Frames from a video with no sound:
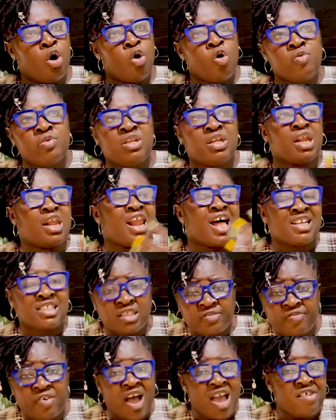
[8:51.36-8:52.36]
on the
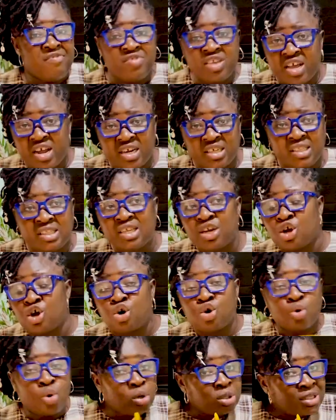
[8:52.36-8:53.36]
last 5 years, the
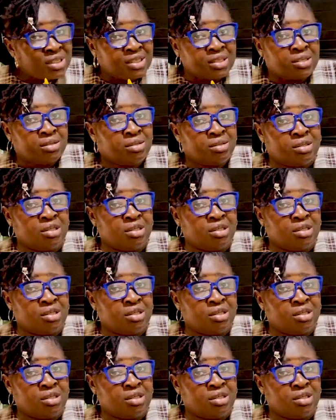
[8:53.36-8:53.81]
growth,